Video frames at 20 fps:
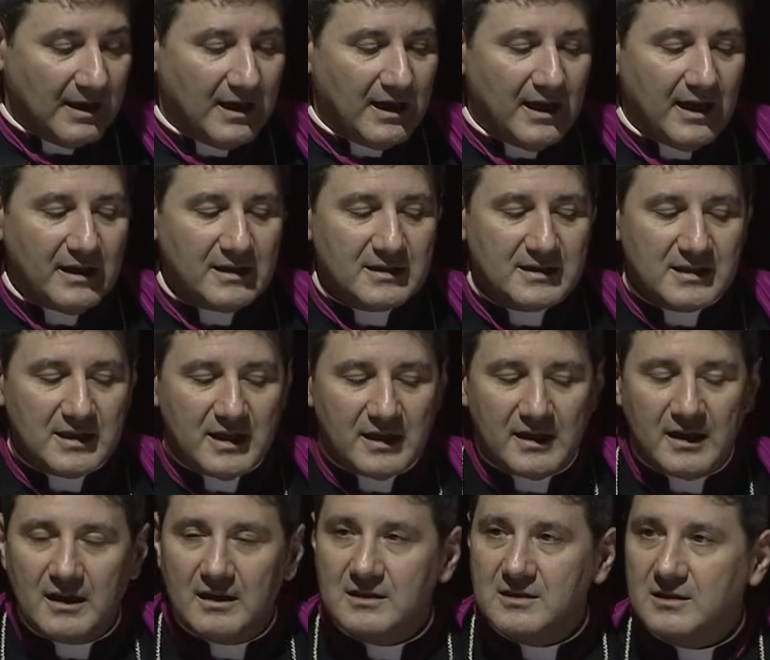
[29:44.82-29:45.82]
In
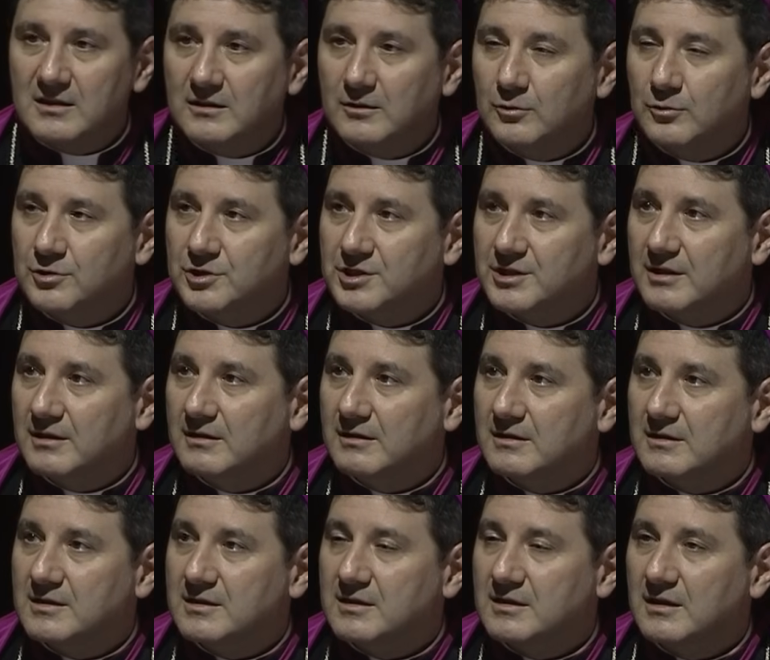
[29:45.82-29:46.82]
seeking
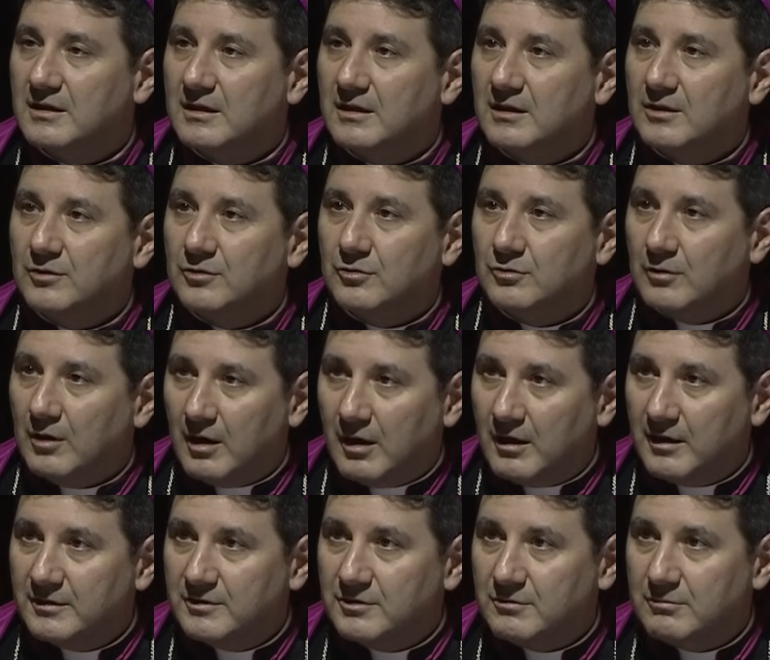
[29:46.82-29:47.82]
solutions to
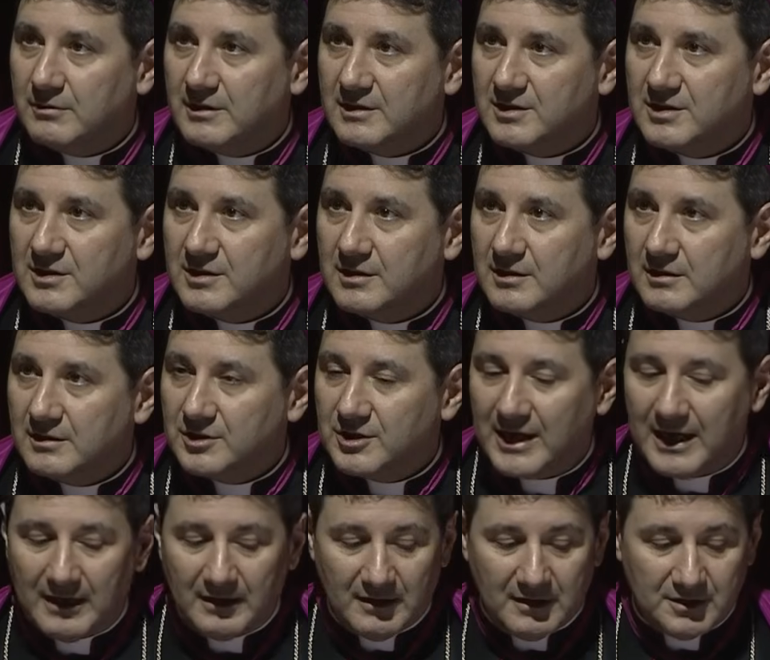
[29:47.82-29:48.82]
arduous
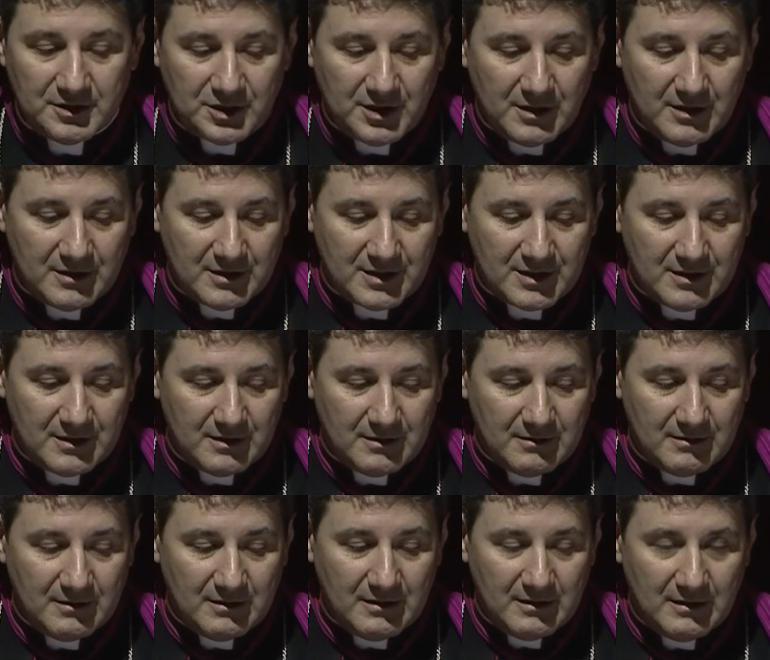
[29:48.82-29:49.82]
challenges,
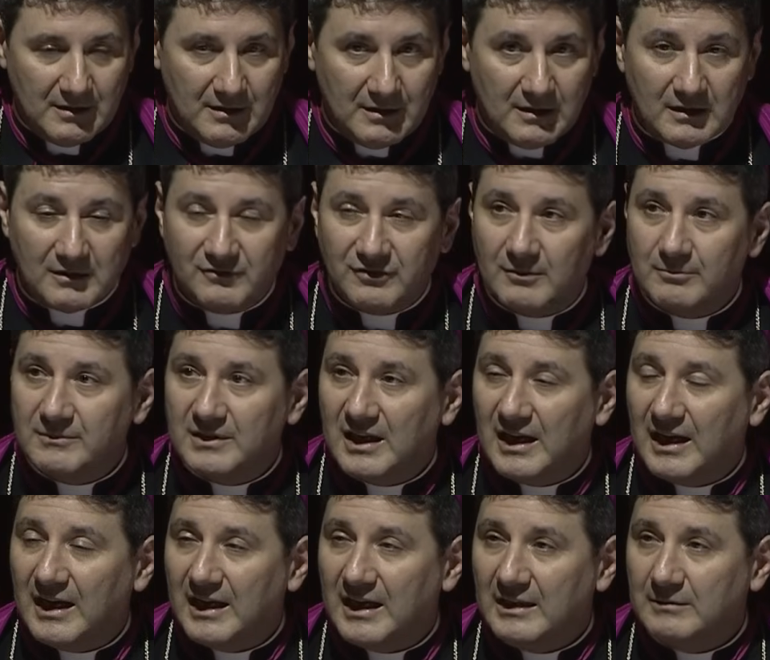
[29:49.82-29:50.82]
from
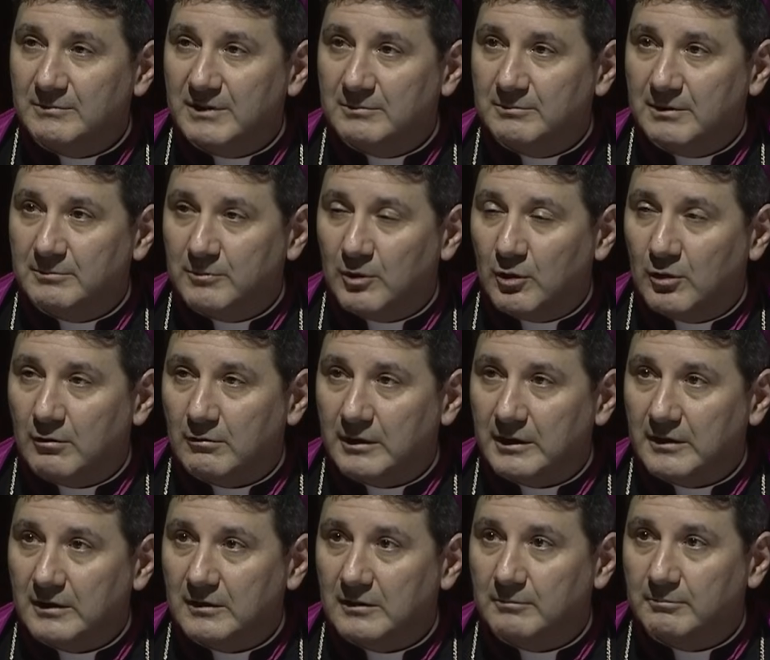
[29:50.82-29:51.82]
time
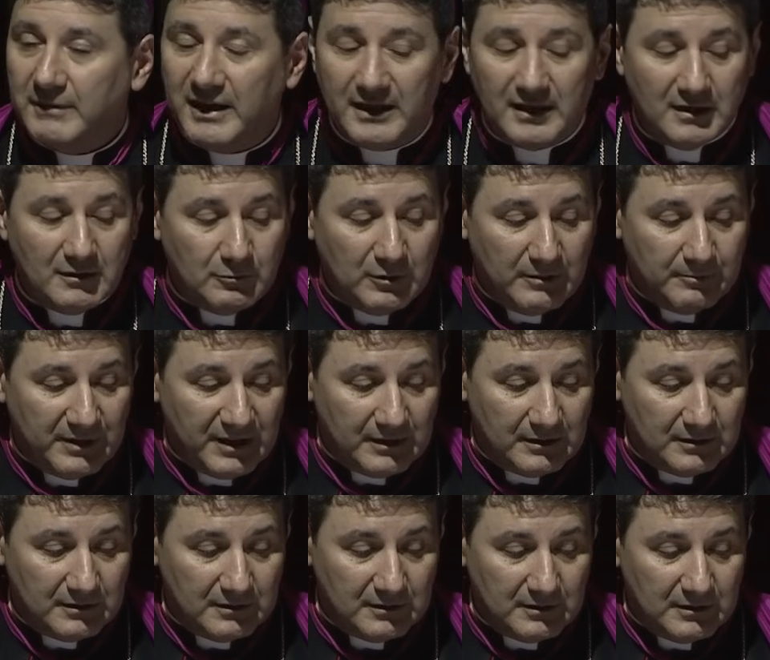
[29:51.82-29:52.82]
immemorial, men and
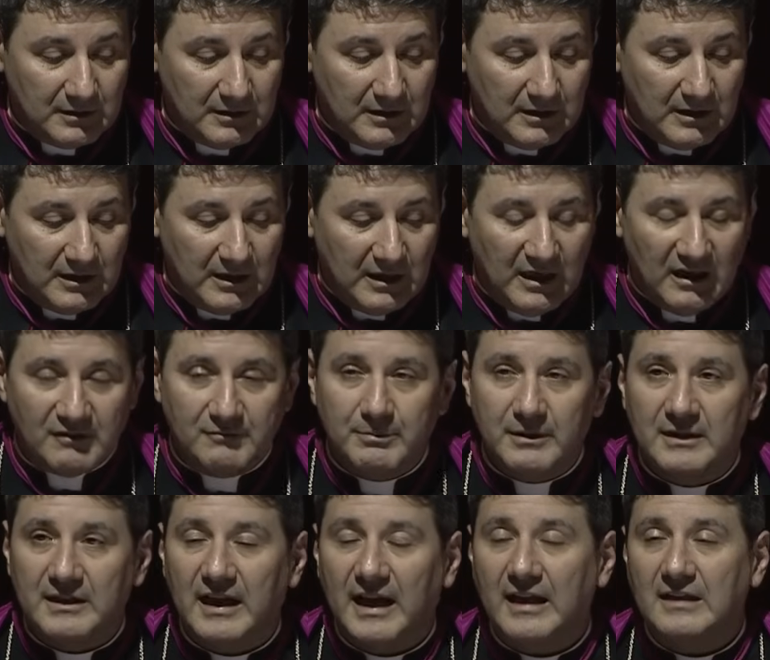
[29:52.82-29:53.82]
women have
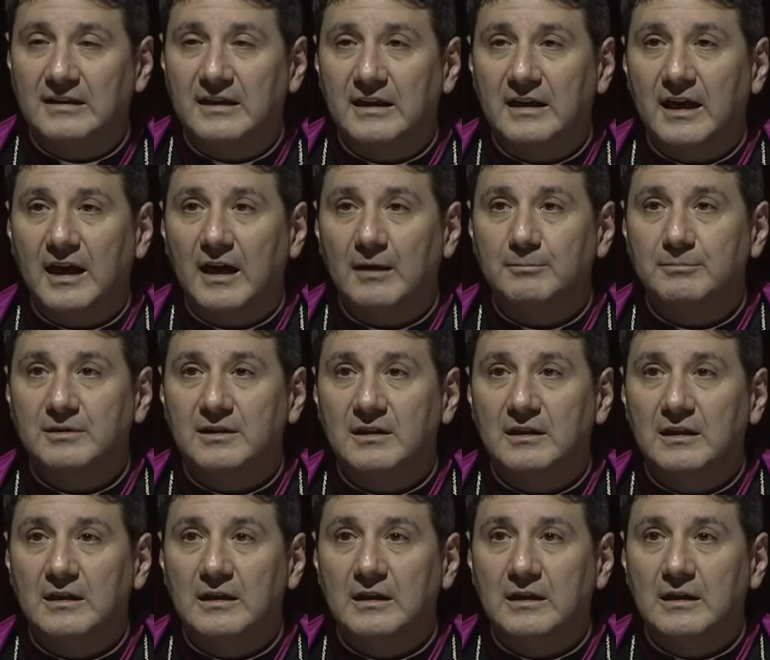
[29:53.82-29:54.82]
been handicapped
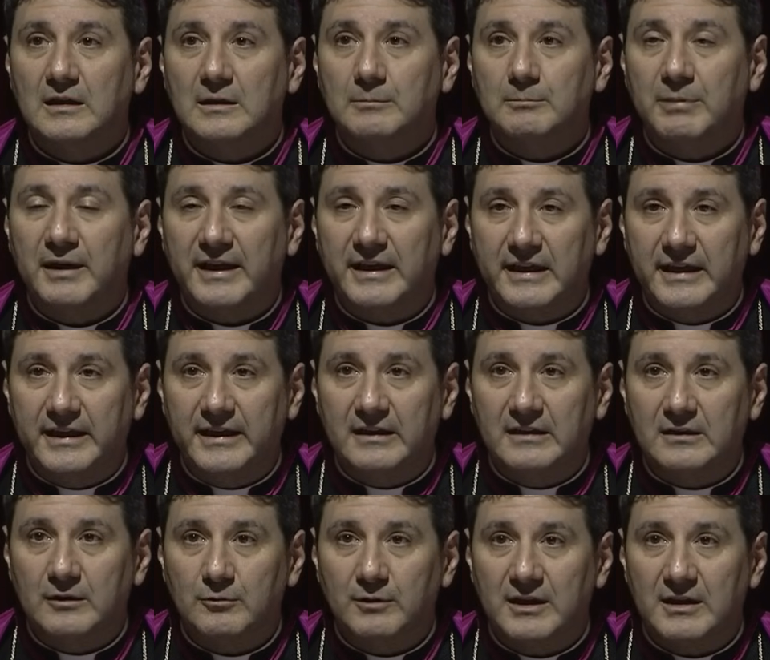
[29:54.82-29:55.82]
by
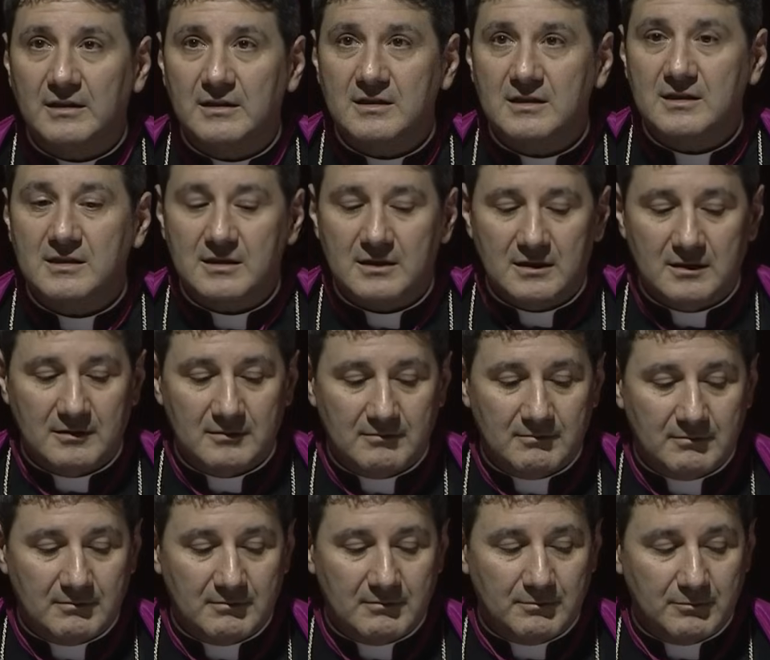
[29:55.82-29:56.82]
ignorance
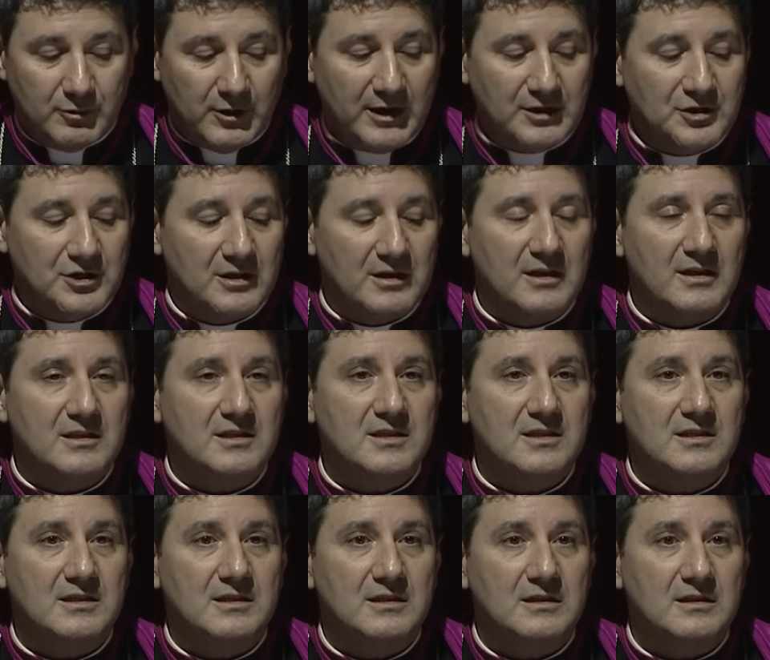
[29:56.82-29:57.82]

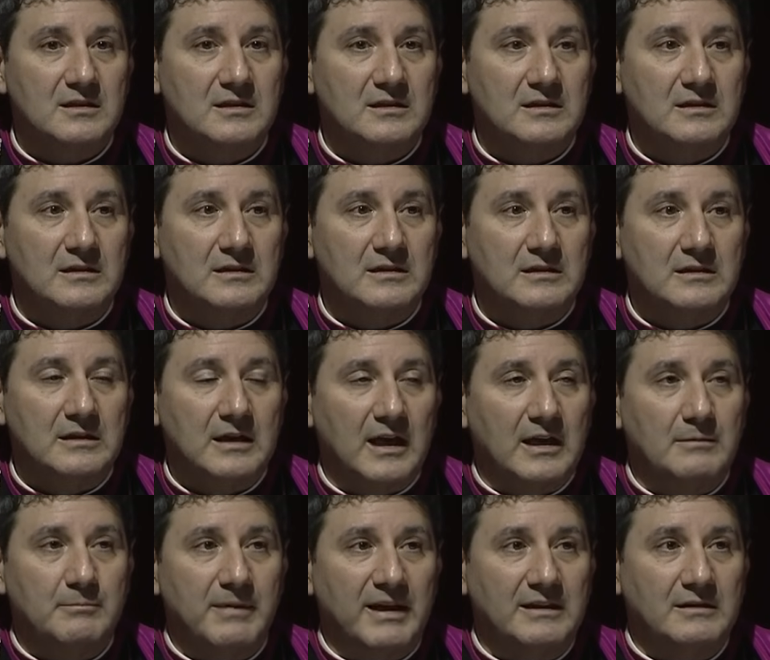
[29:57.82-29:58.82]
prejudice,
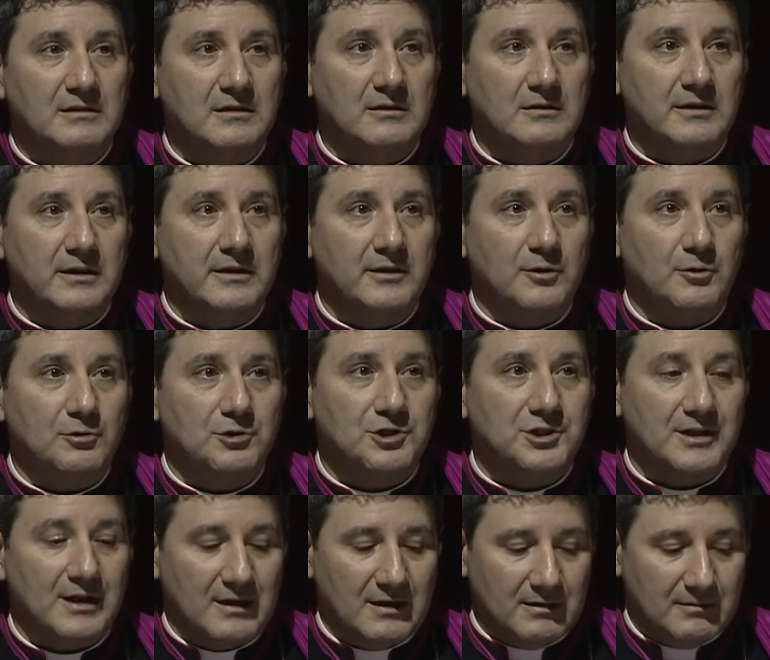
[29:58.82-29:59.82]
and mental
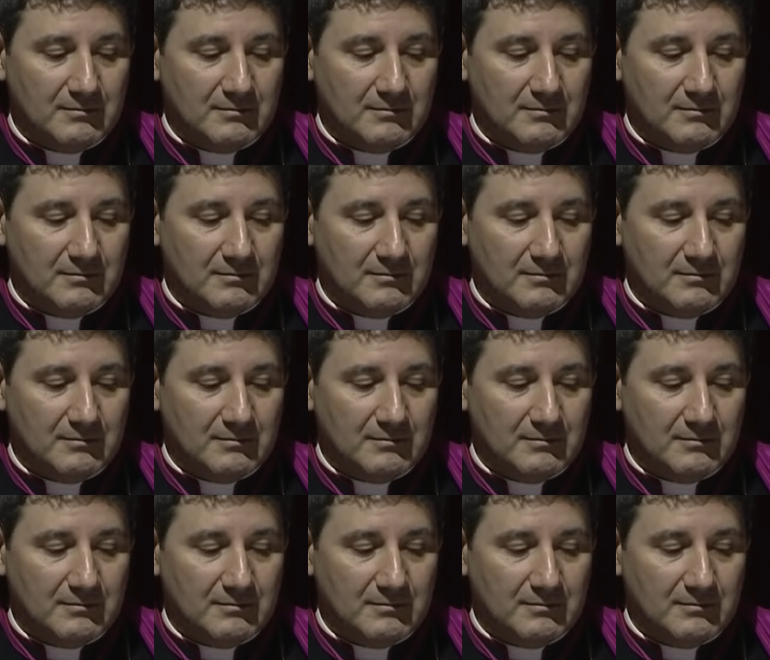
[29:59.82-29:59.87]
inertia.